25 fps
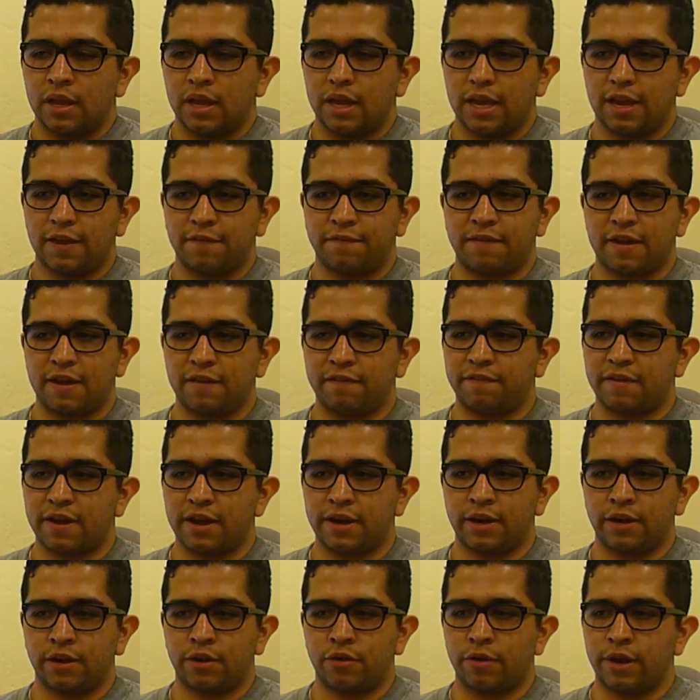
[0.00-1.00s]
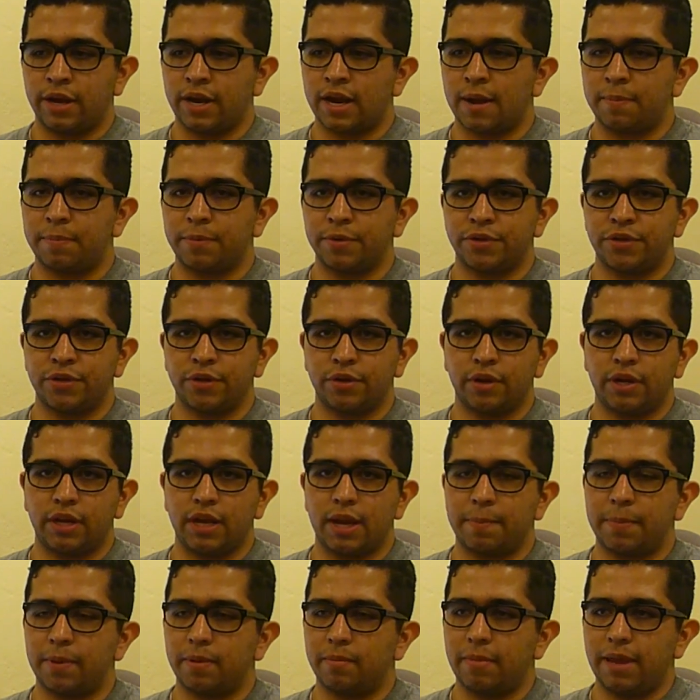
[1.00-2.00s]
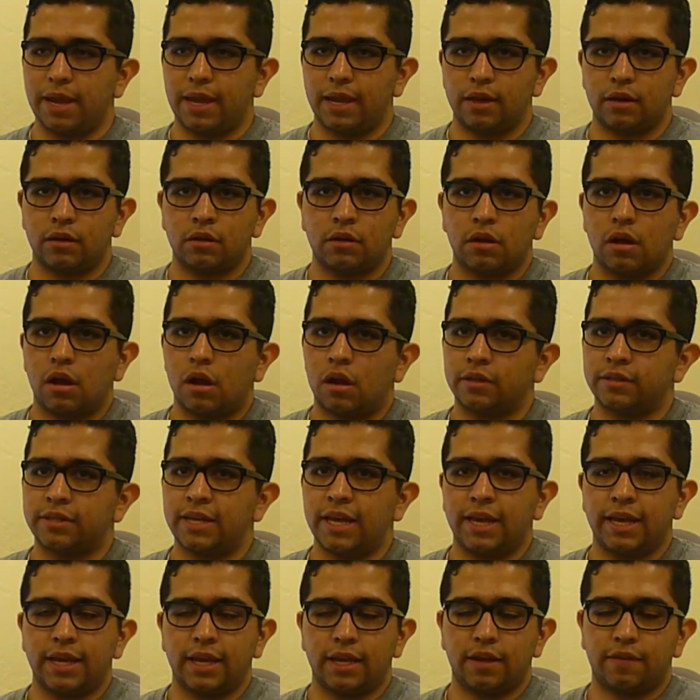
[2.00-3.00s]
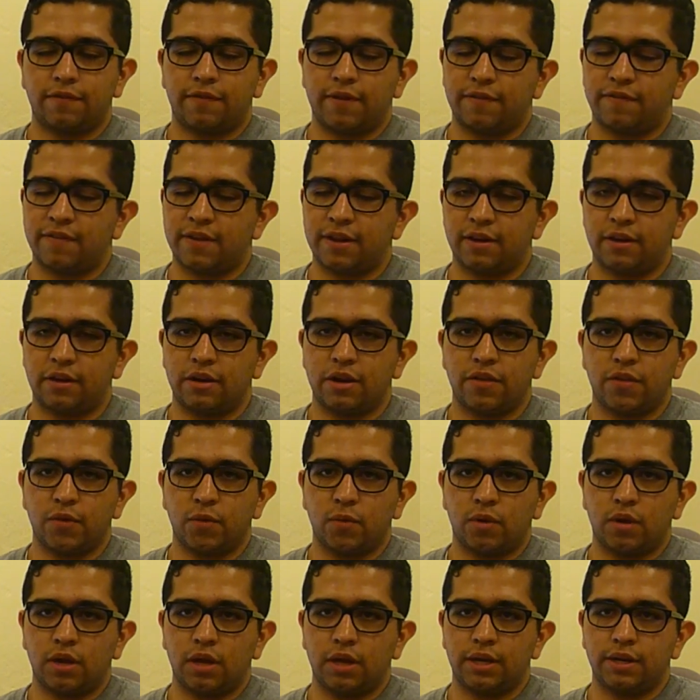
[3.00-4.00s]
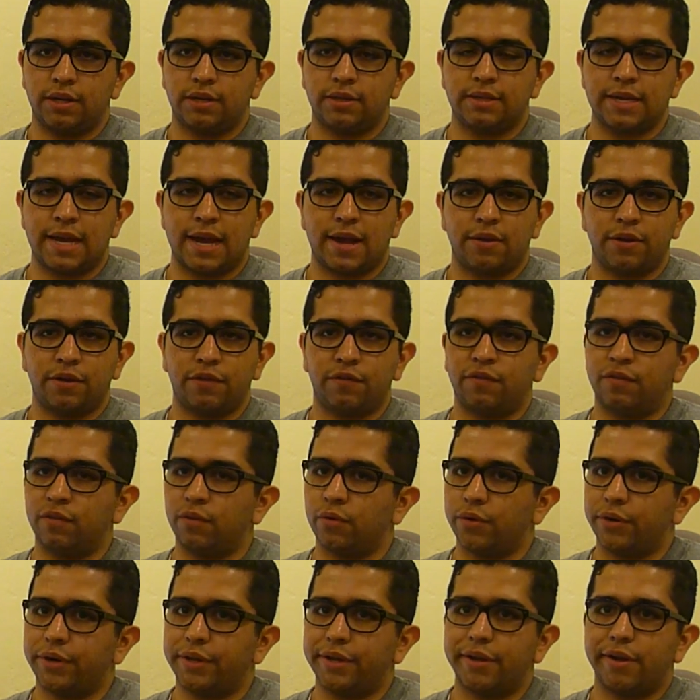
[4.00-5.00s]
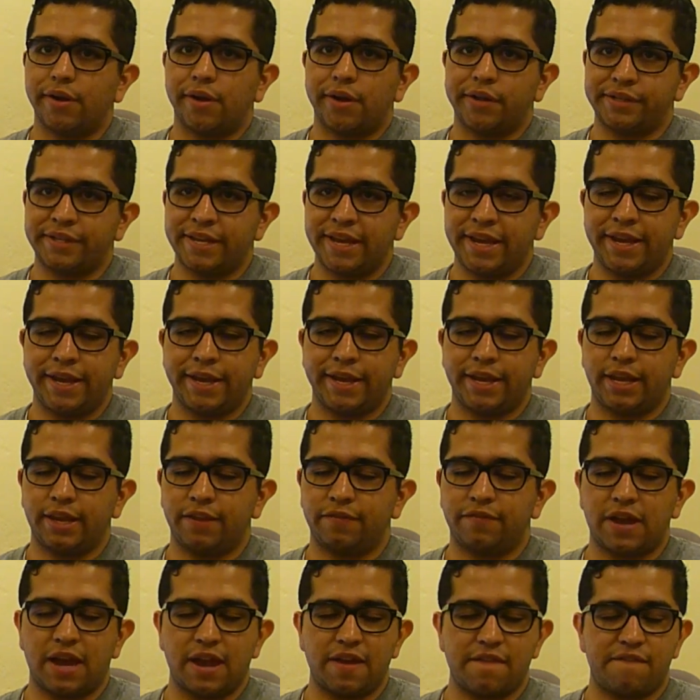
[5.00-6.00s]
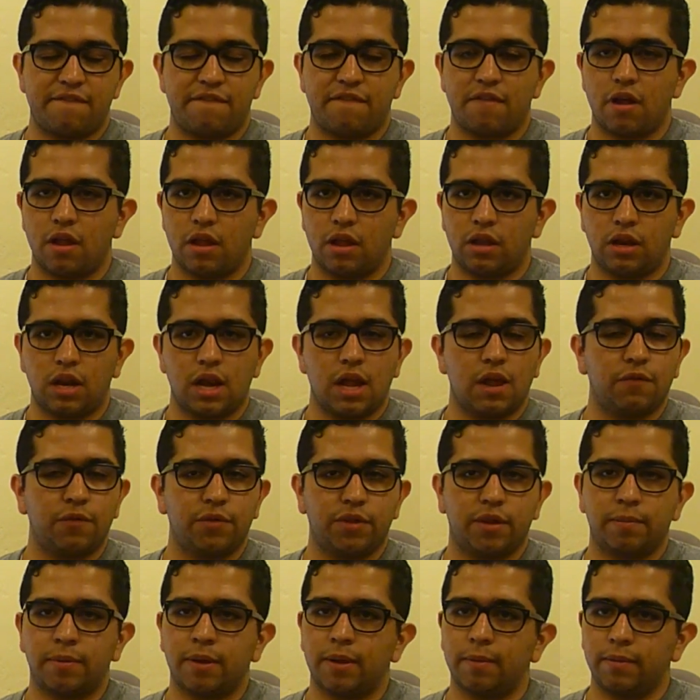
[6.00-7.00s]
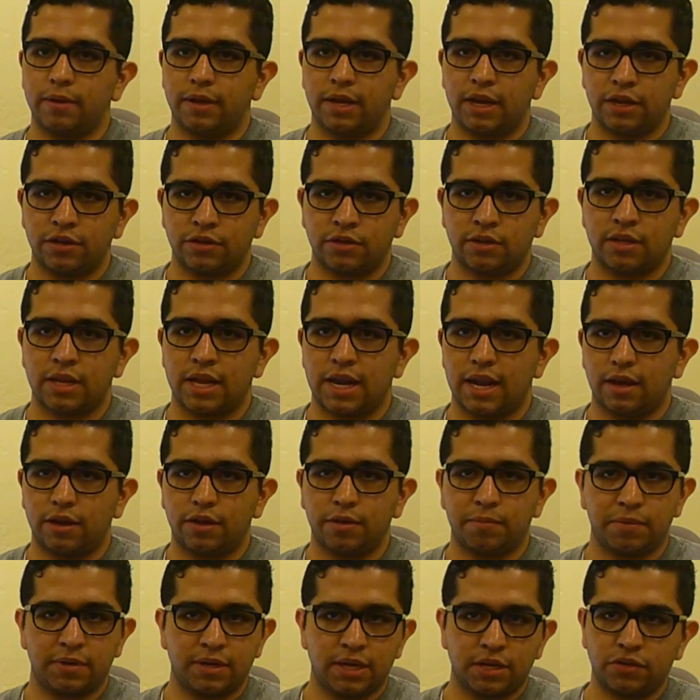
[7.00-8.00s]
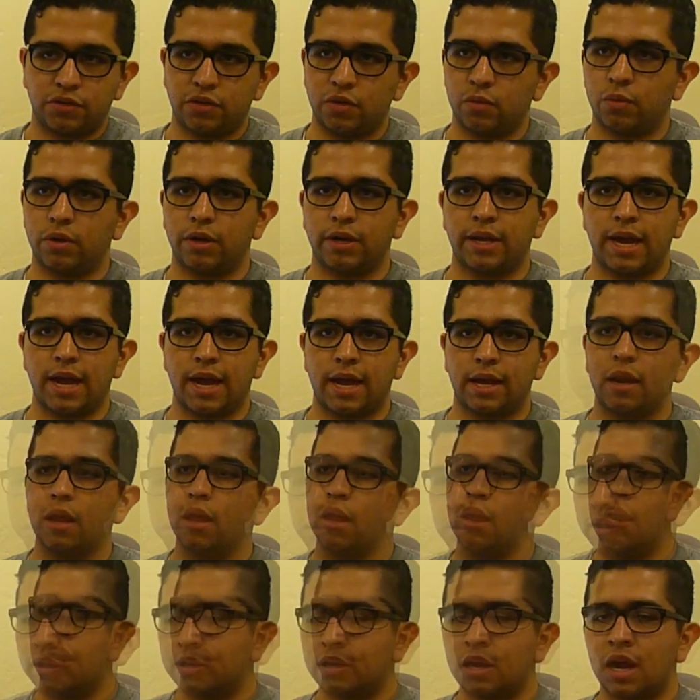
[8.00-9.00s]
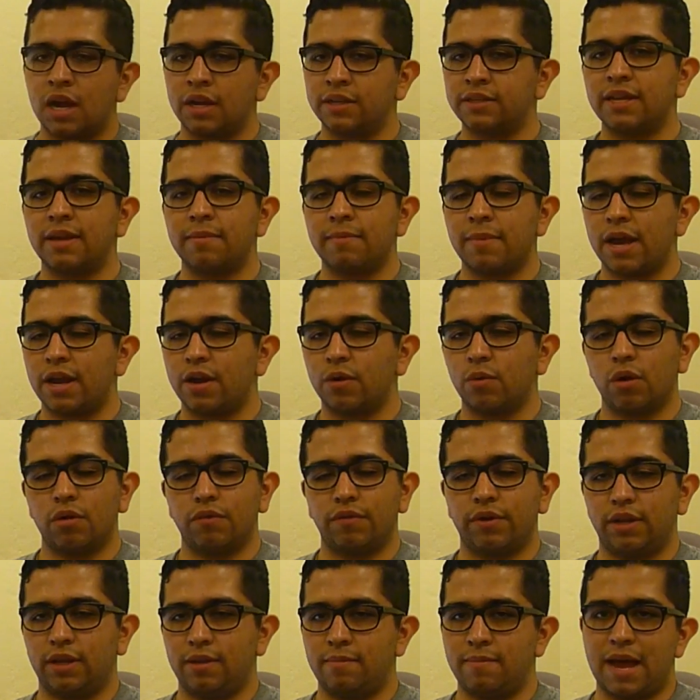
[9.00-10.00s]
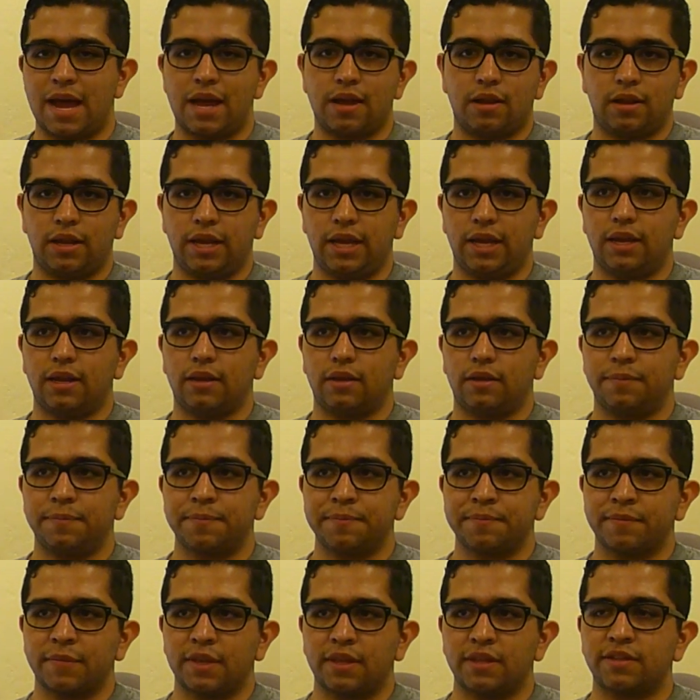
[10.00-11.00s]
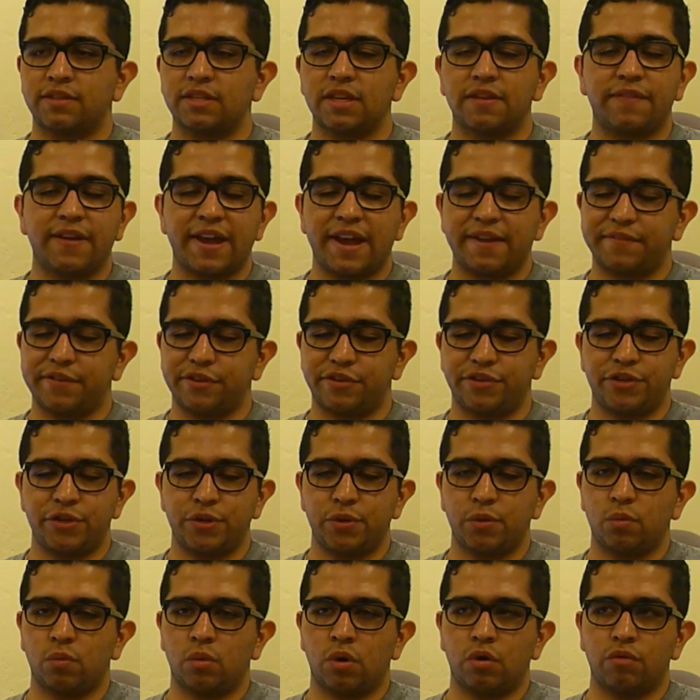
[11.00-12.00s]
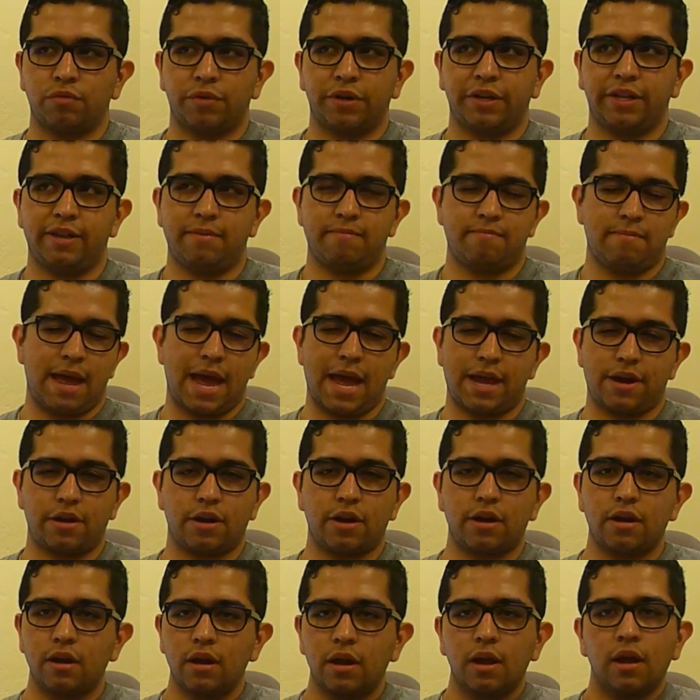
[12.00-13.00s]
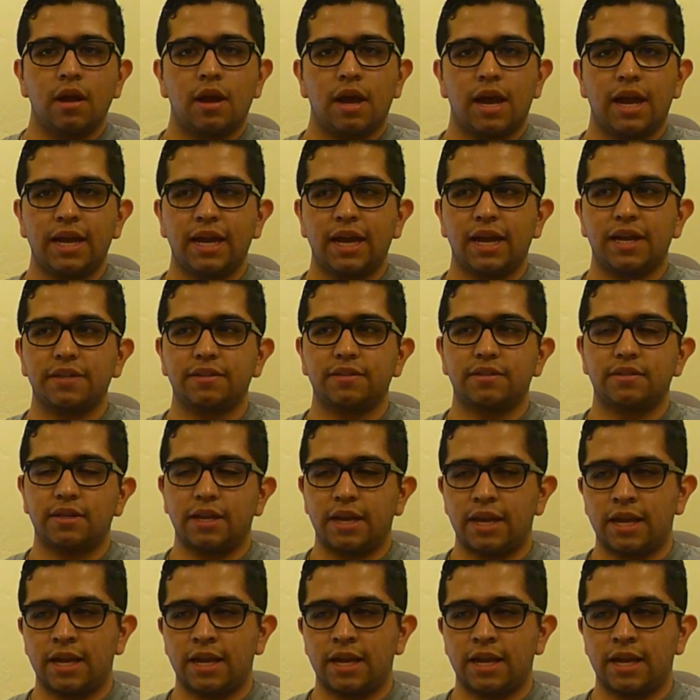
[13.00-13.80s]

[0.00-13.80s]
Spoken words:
If I find a great opportunity up in Maine, I'll take it. If I find another one down in Florida, I'll take it. If I fall in love with a publication that I could potentially work at, content matter won't really matter. The stuff I have to shoot won't really matter, I guess.